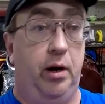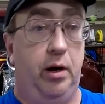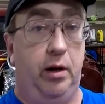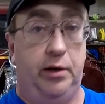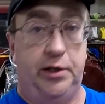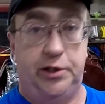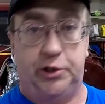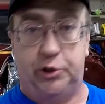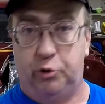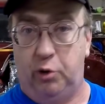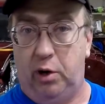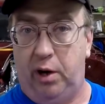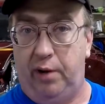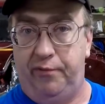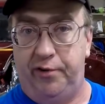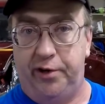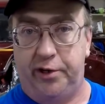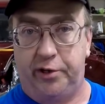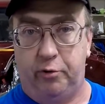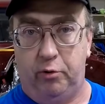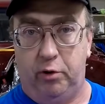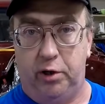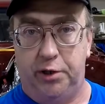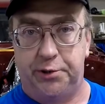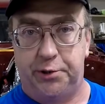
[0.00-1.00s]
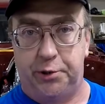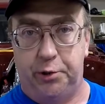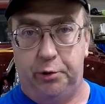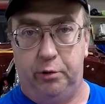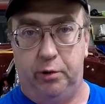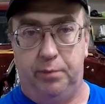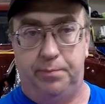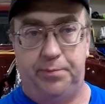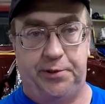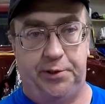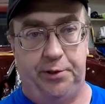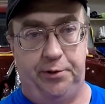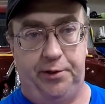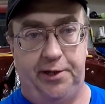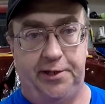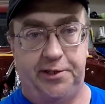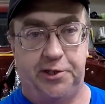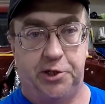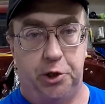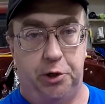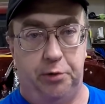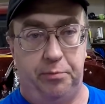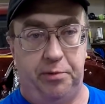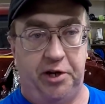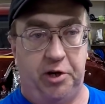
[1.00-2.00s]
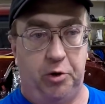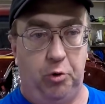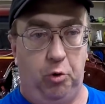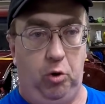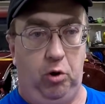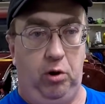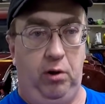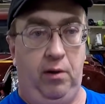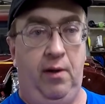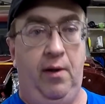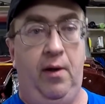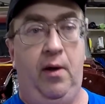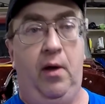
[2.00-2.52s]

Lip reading: He's driving across Europe, so that's going to be cool.